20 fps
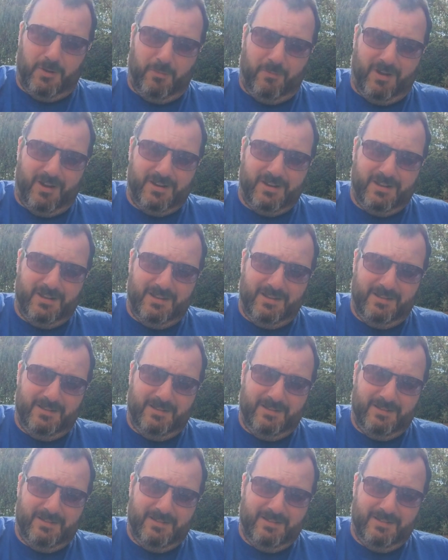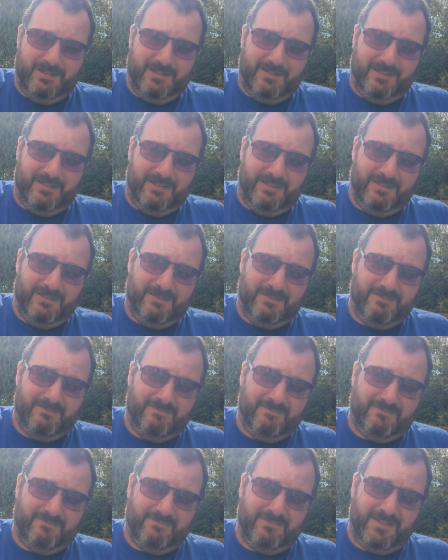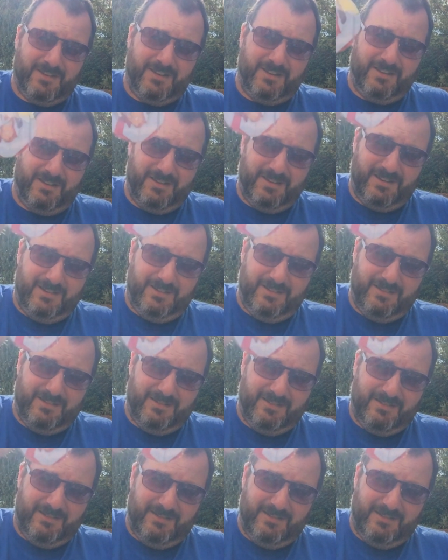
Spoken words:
No idea. Any idea?